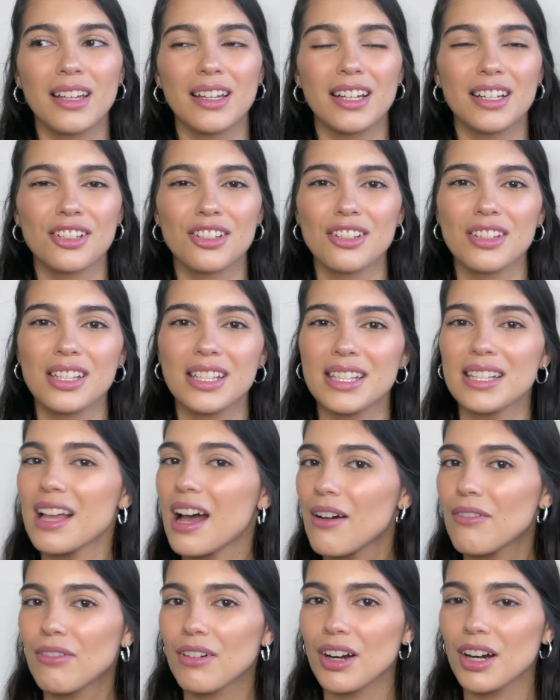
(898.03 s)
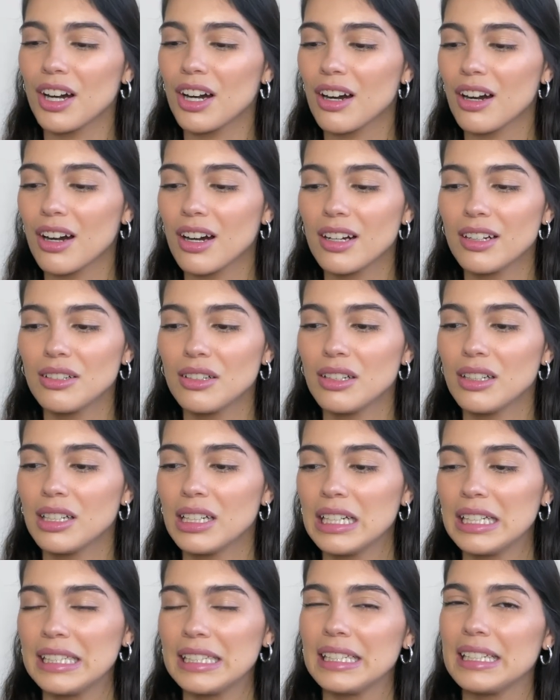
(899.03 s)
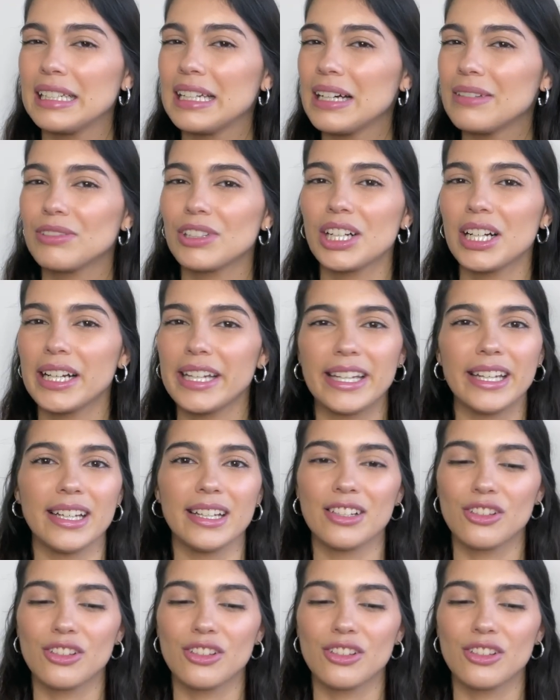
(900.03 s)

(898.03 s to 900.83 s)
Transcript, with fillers: It's just never, never a hit.